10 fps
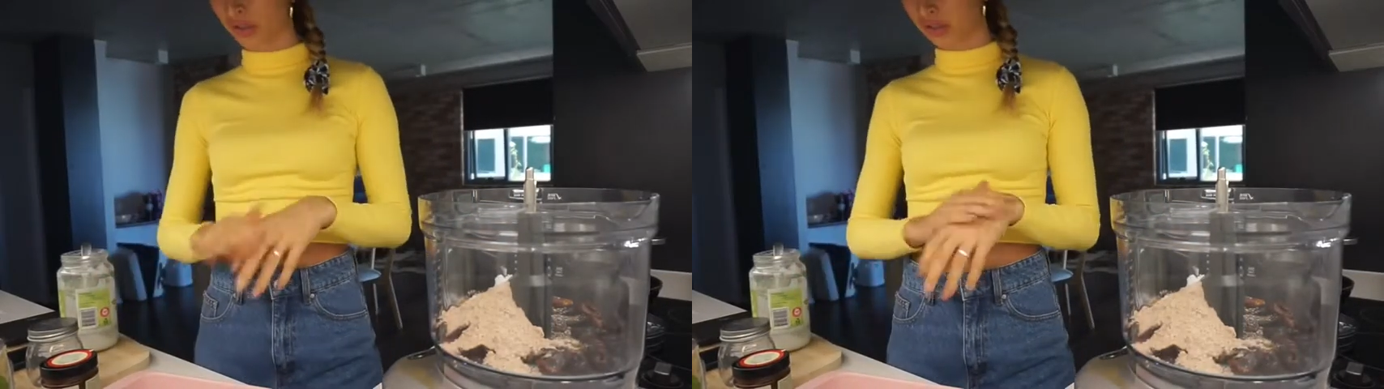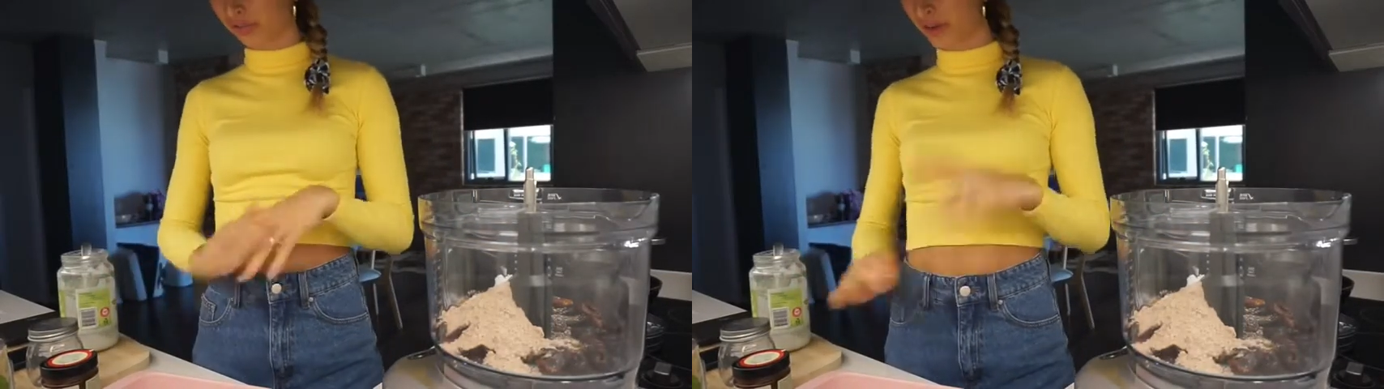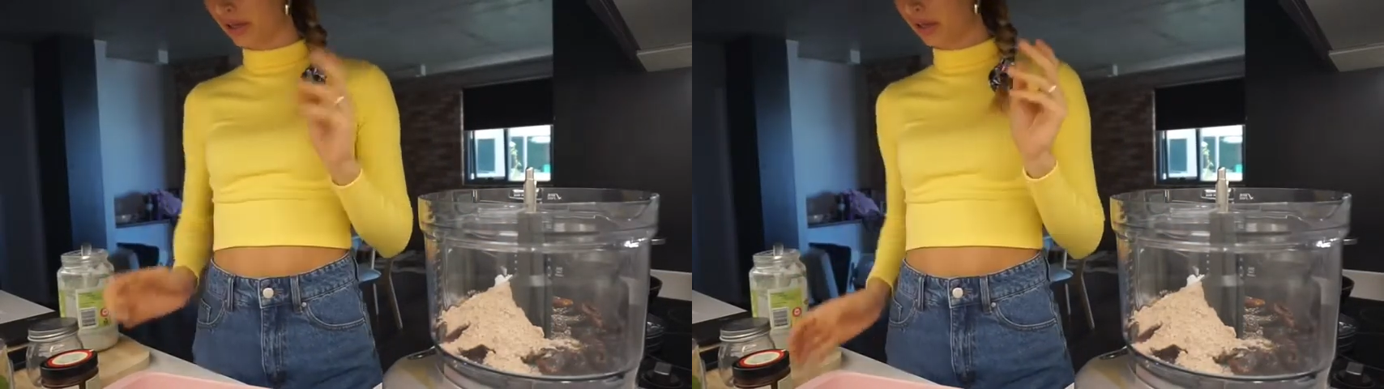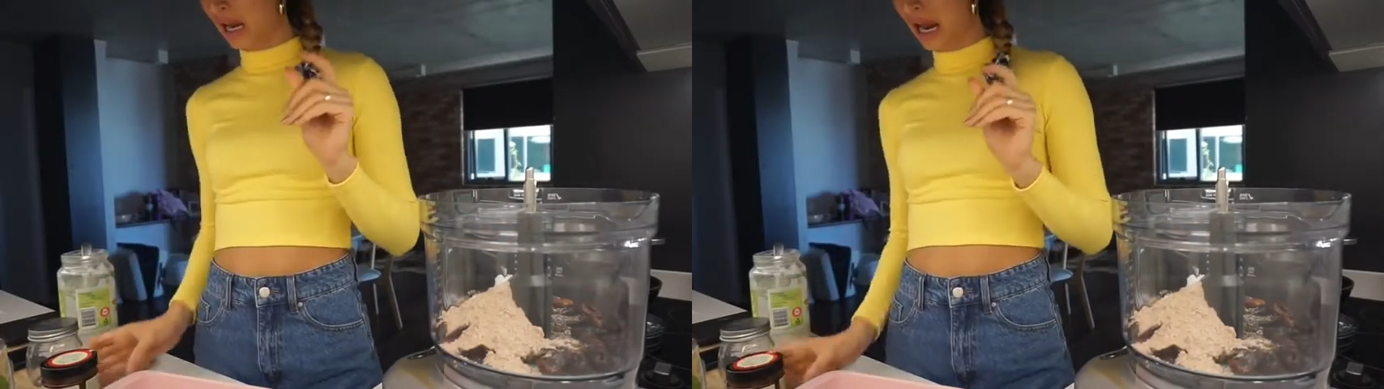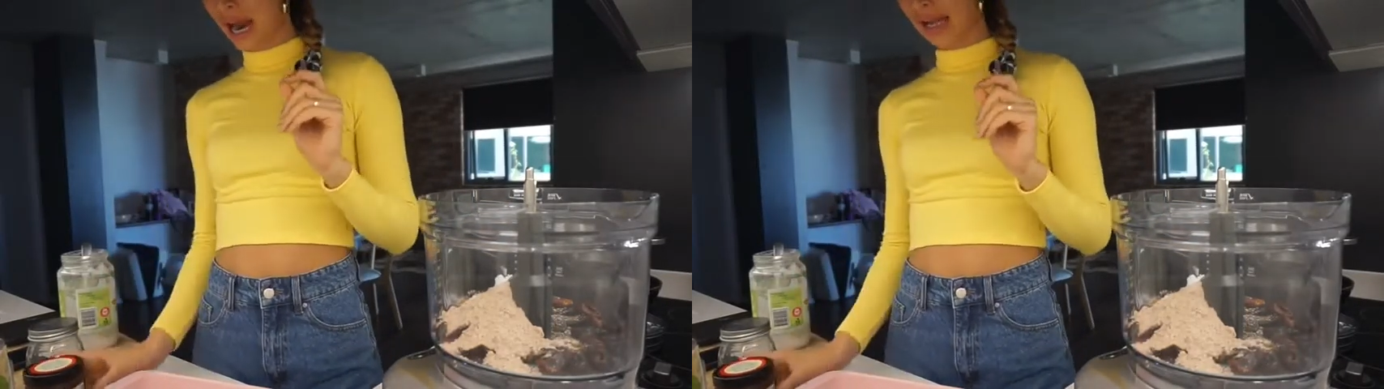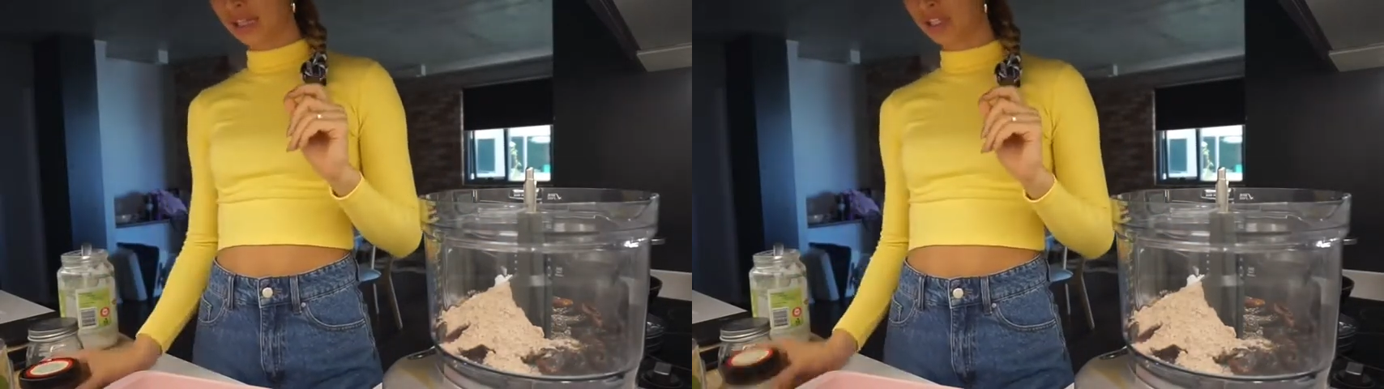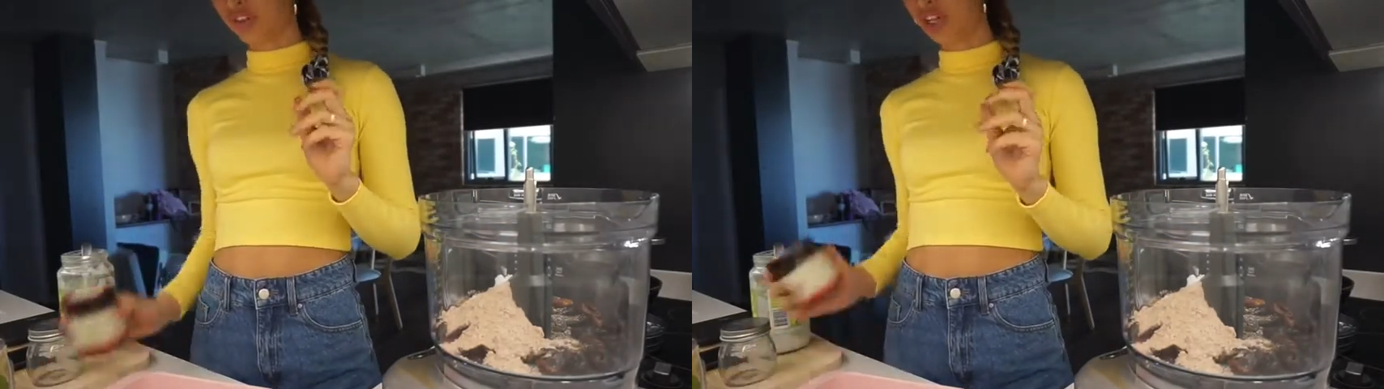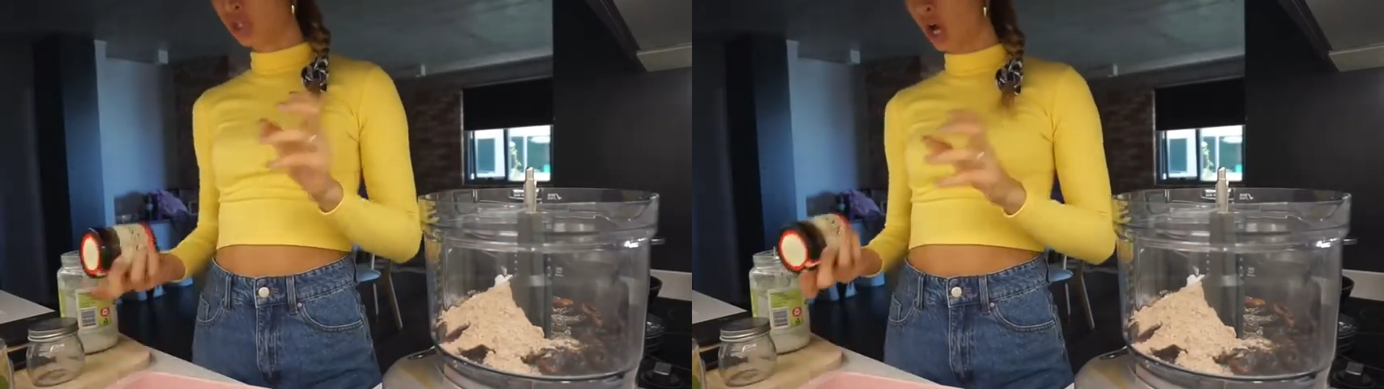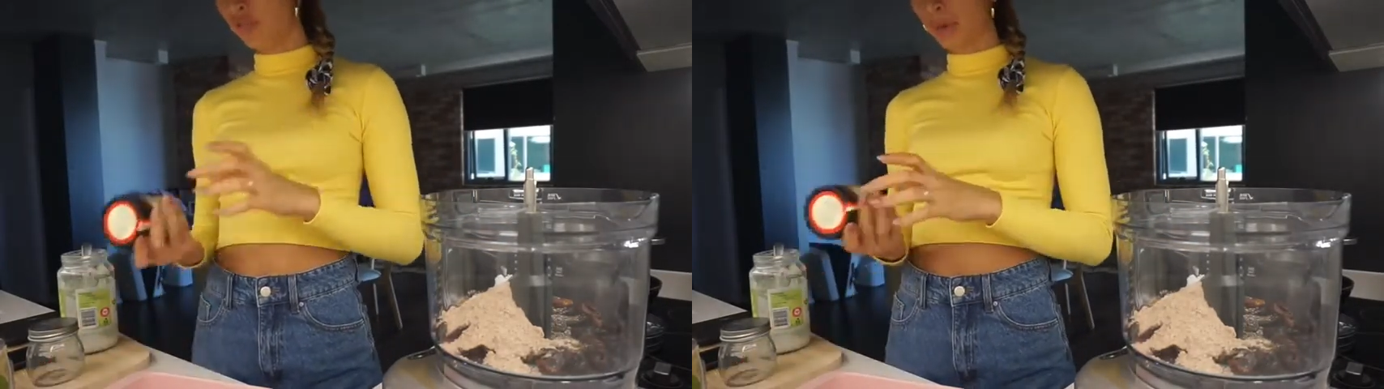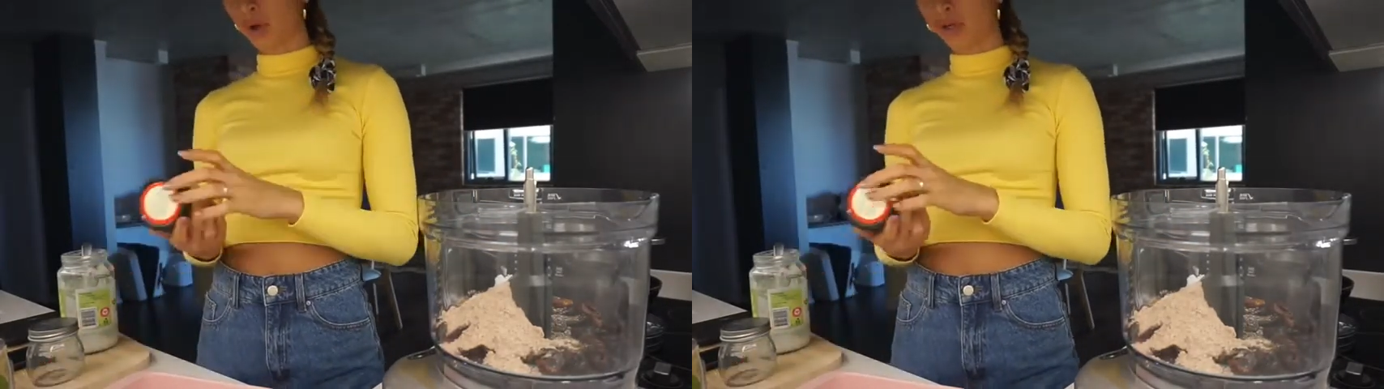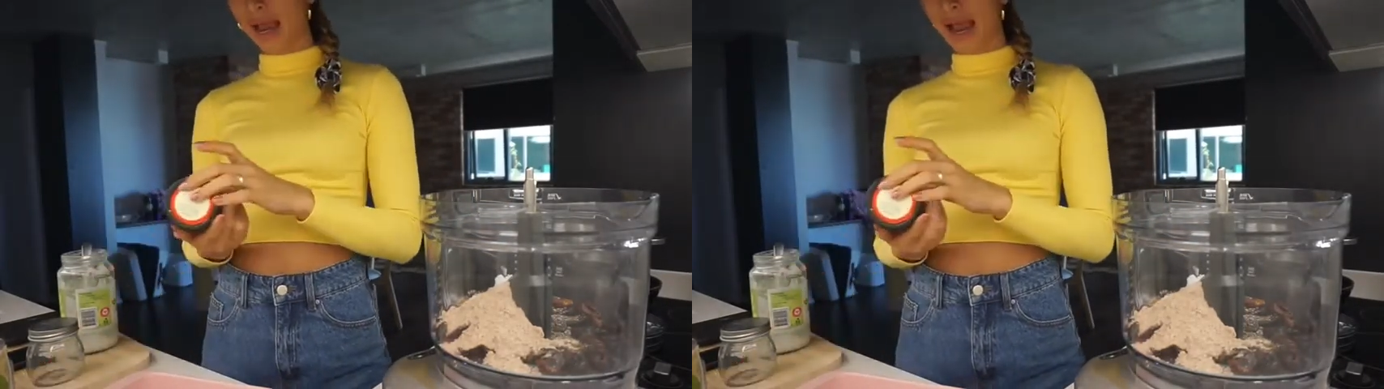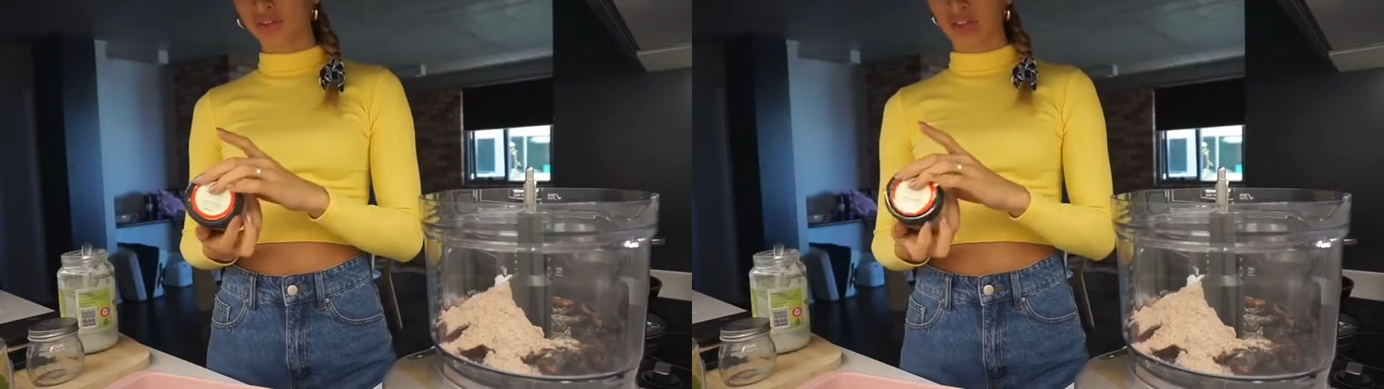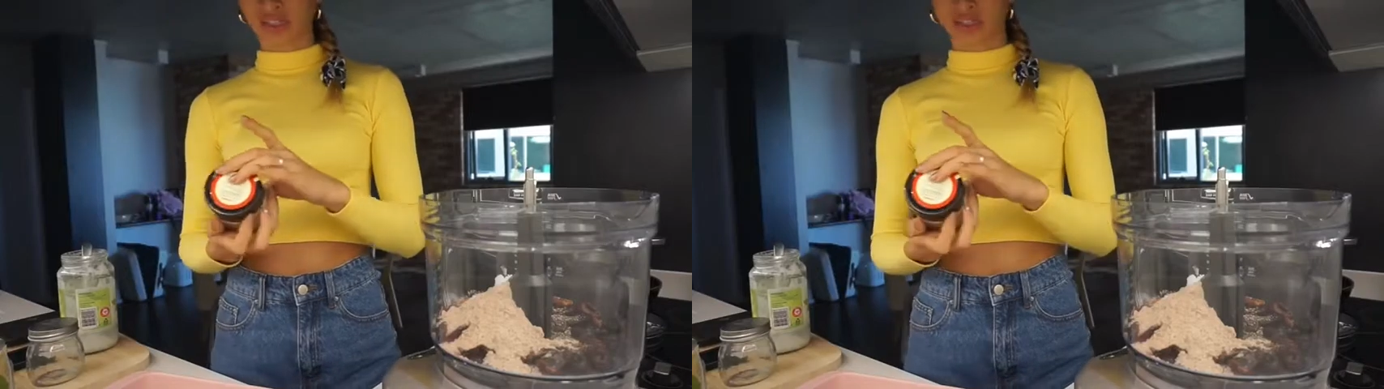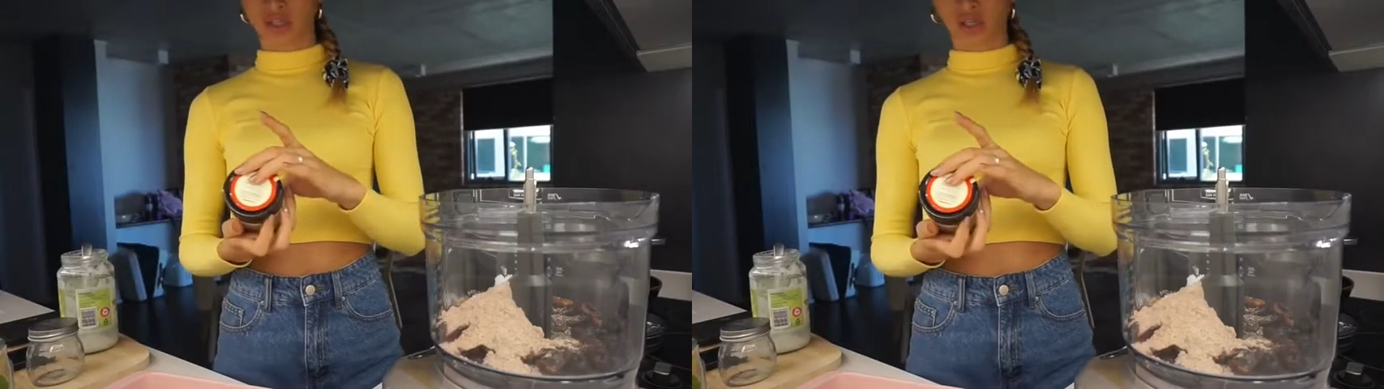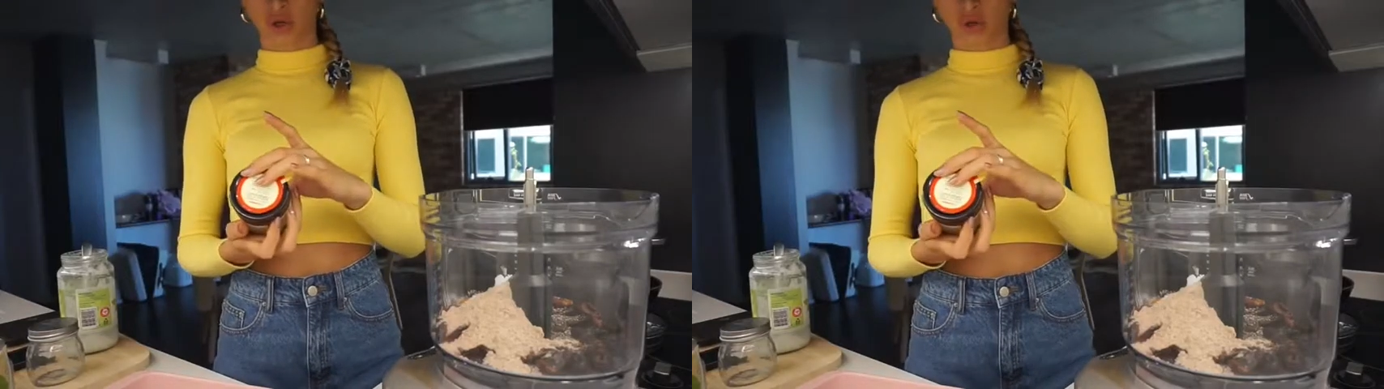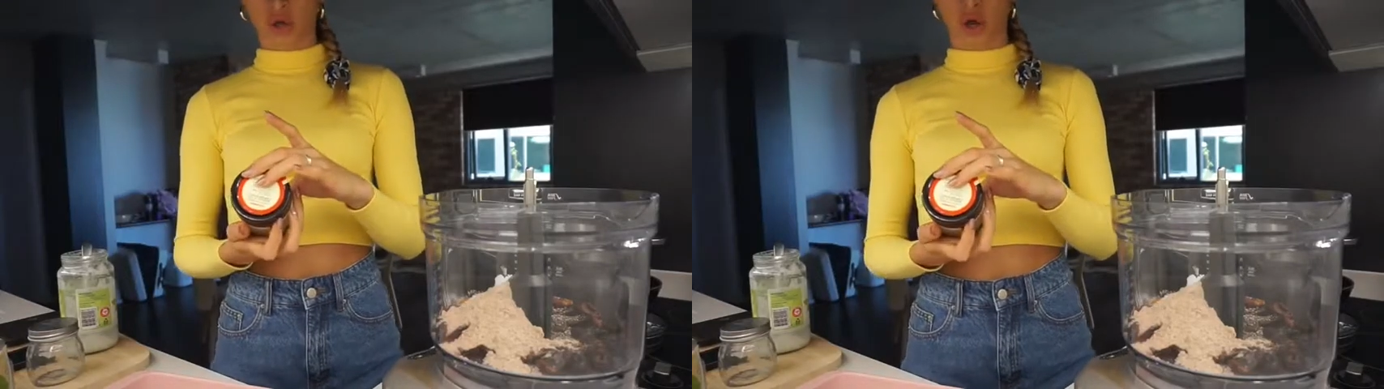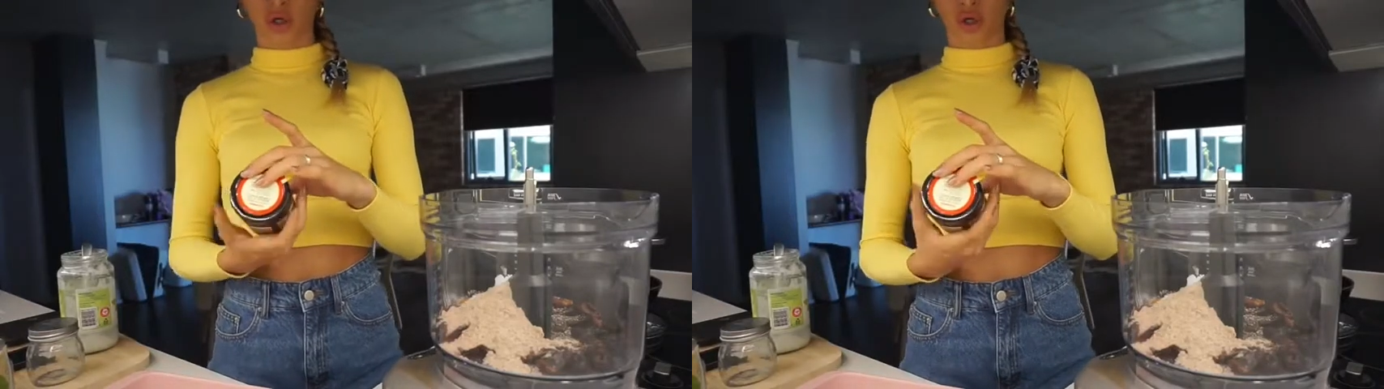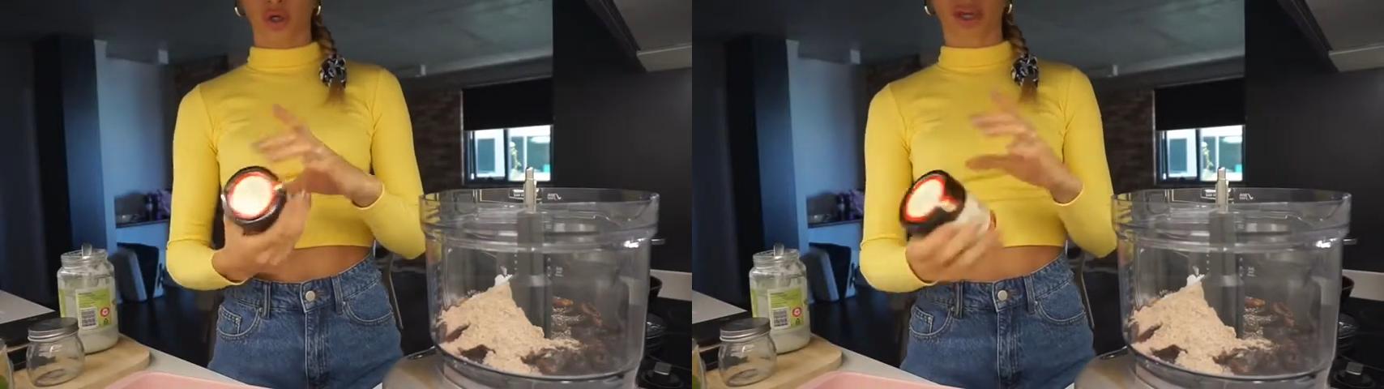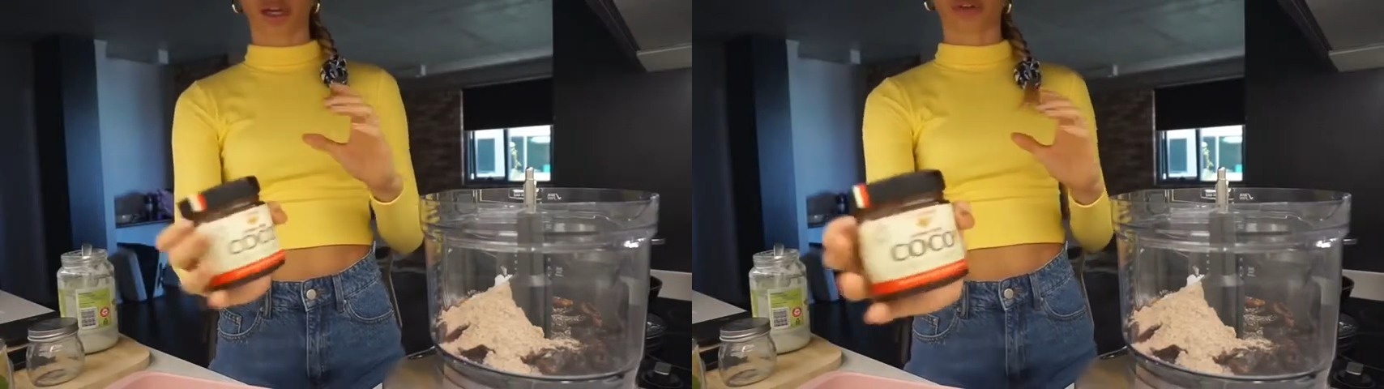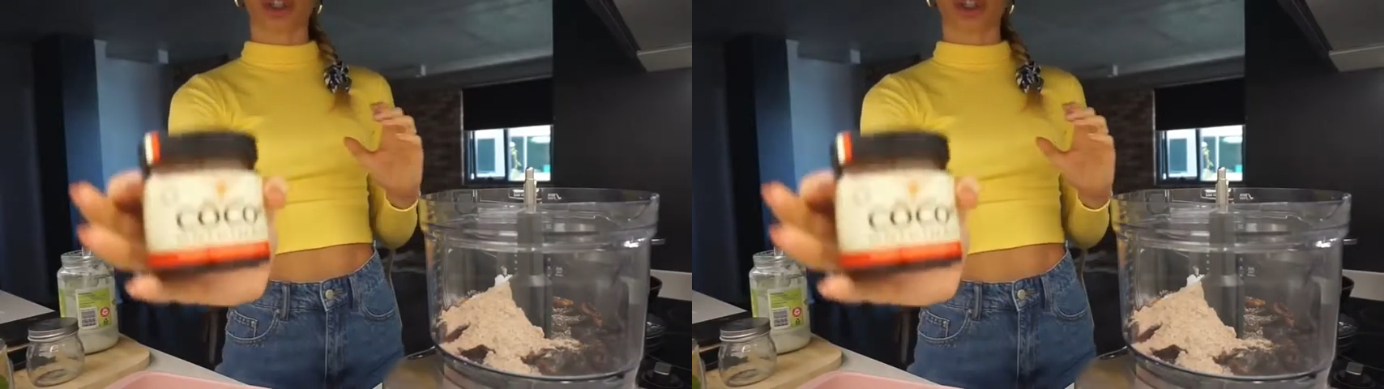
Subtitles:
[unreadable: no face in view]